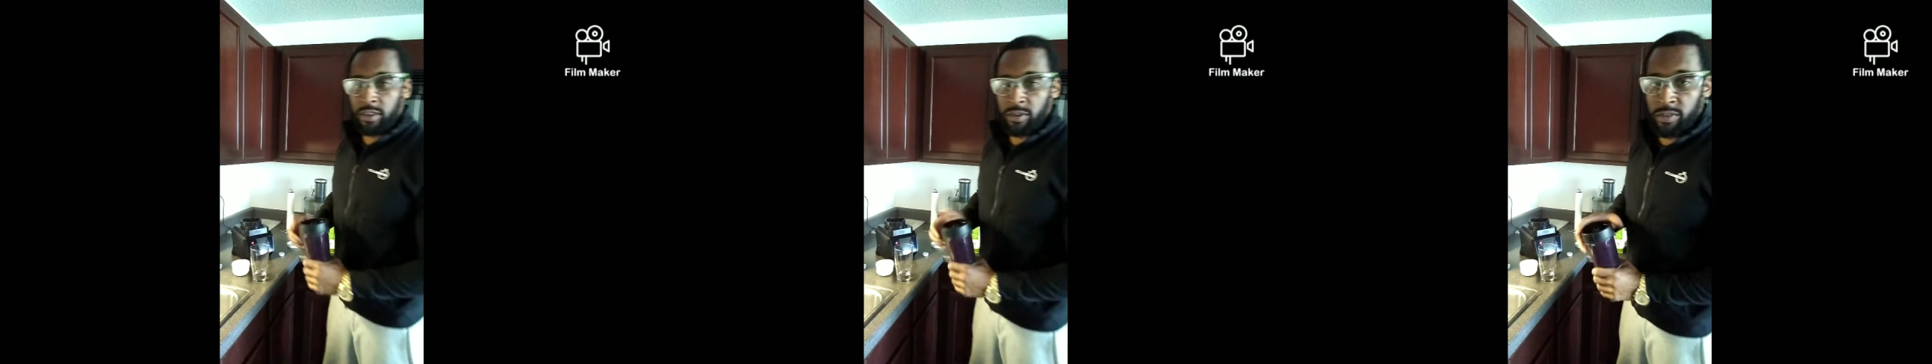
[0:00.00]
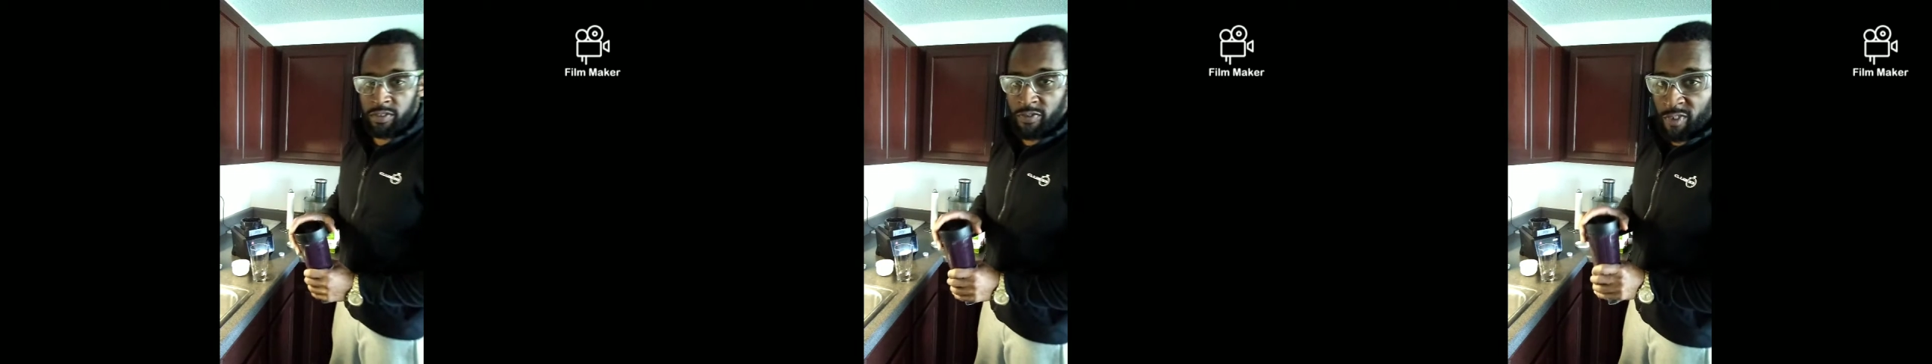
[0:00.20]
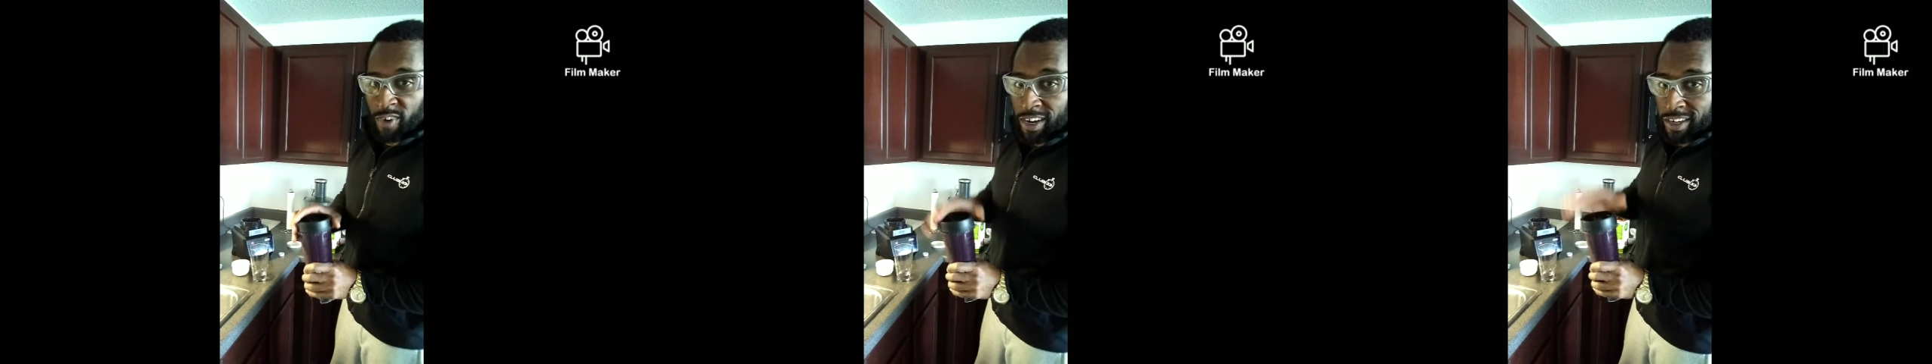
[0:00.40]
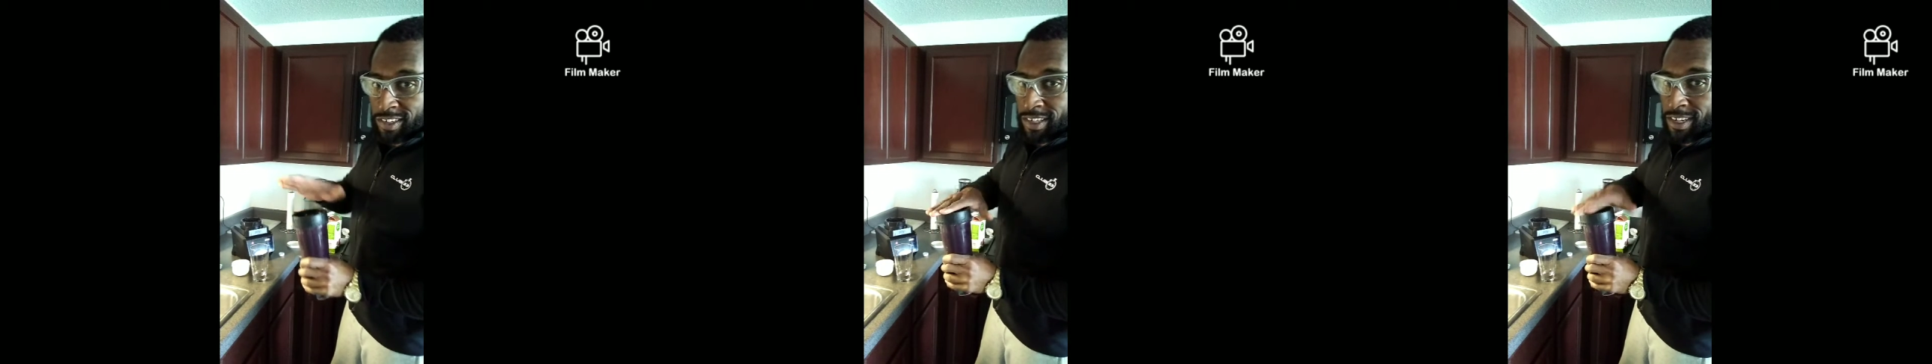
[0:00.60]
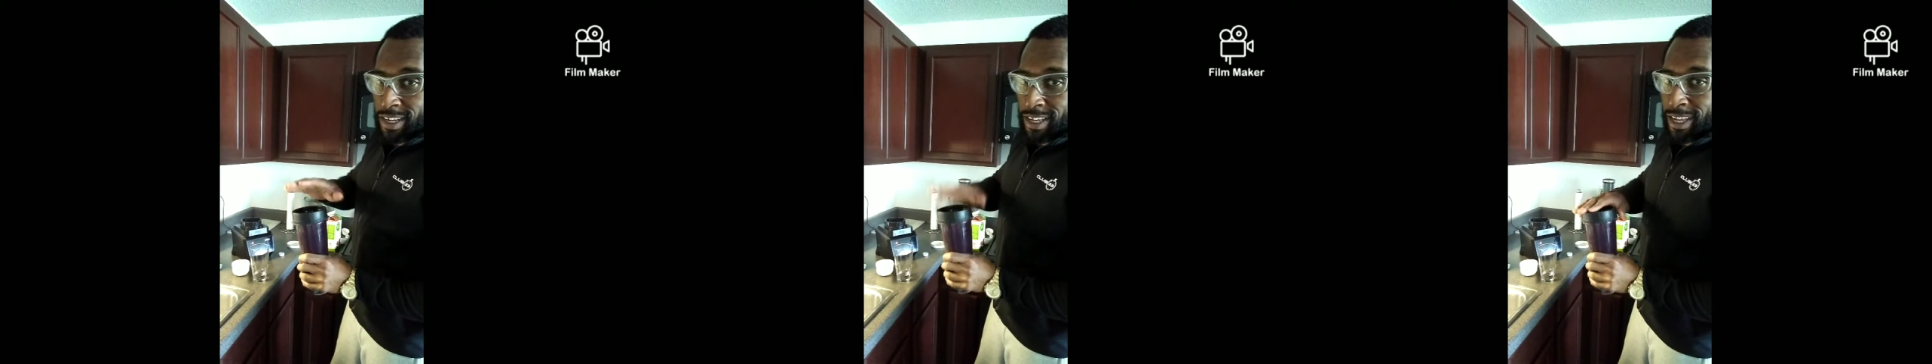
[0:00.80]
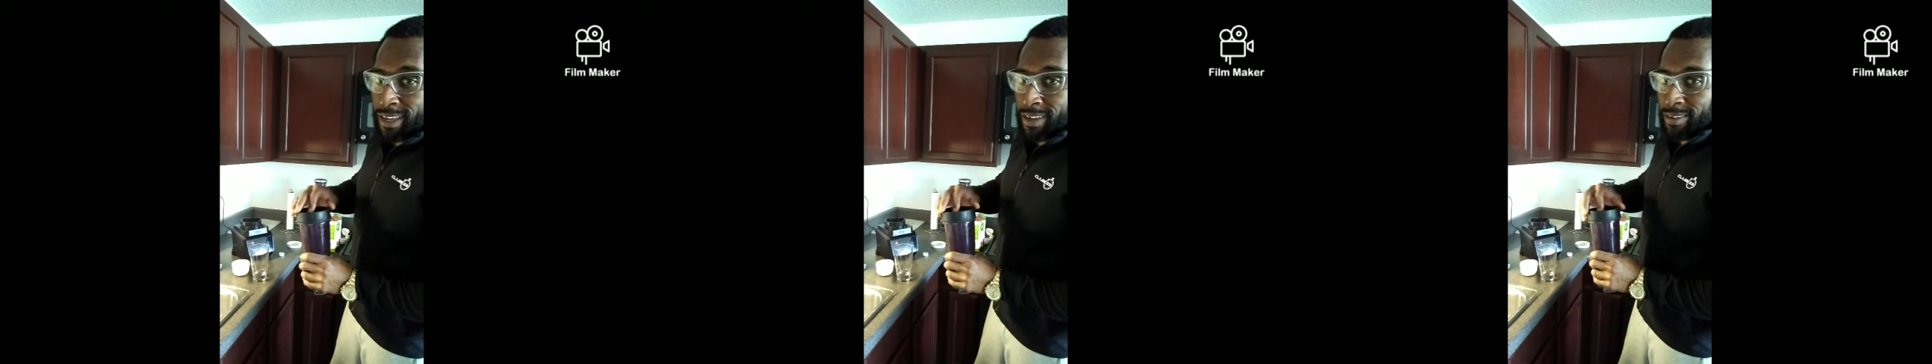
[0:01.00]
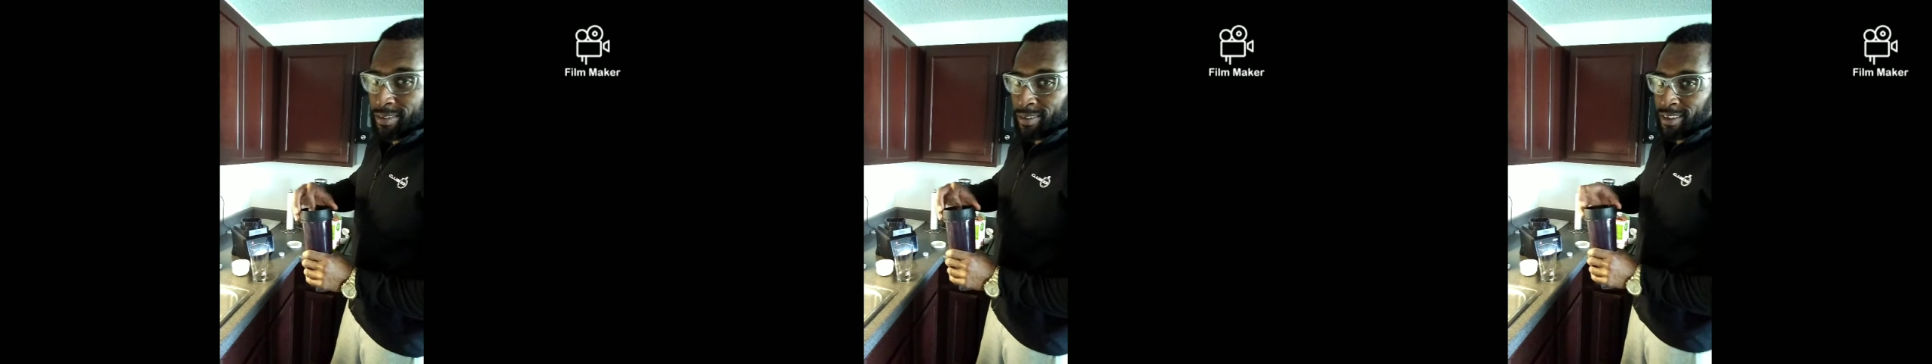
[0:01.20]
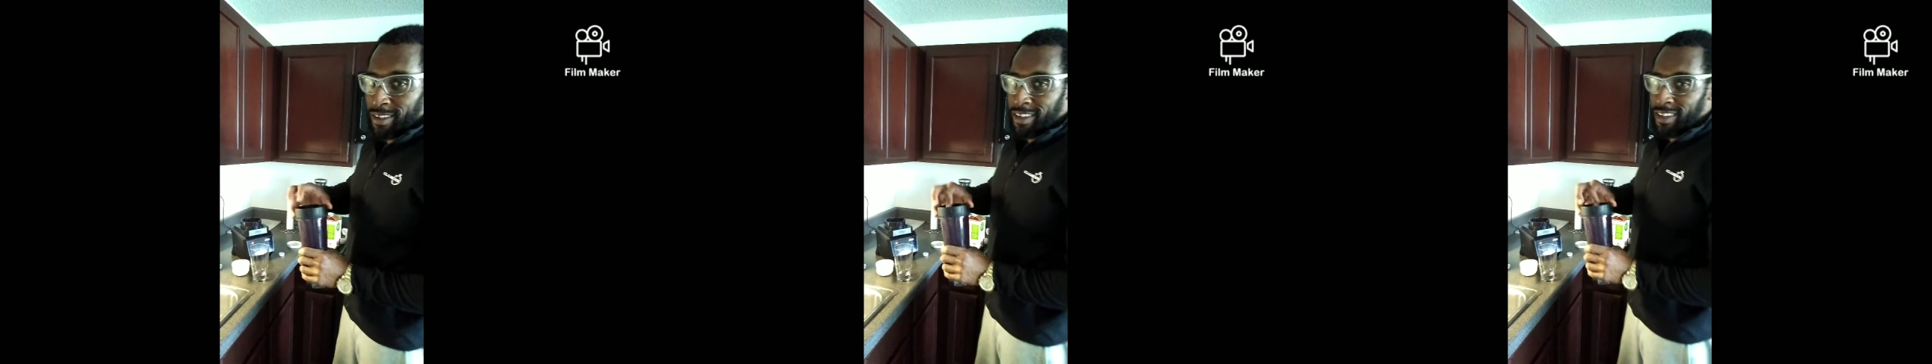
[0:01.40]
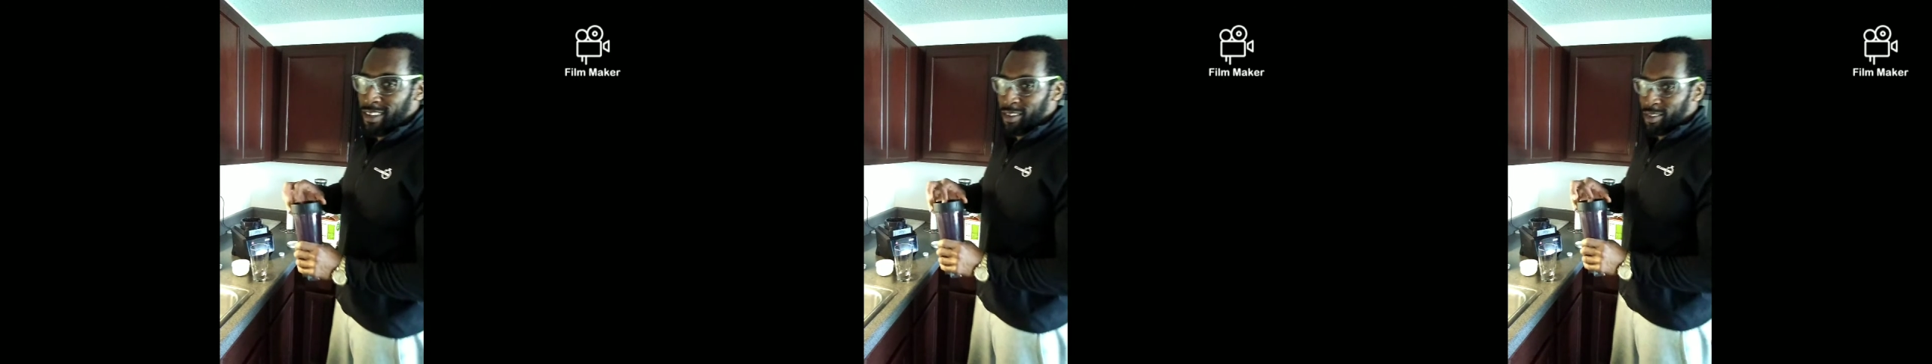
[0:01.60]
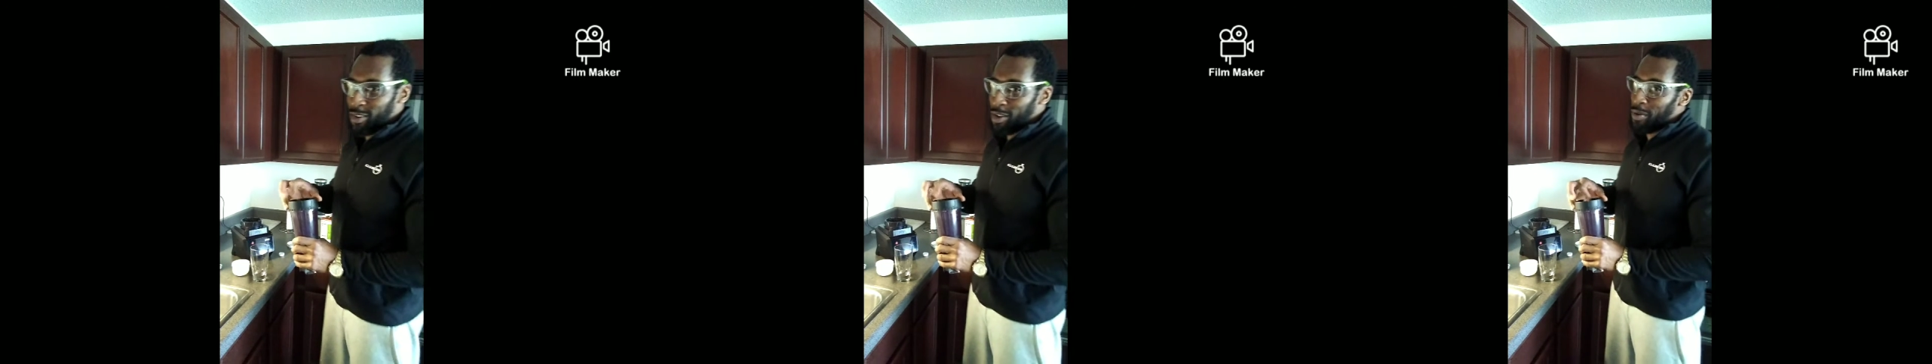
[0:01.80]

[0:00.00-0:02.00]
It was fresh today, so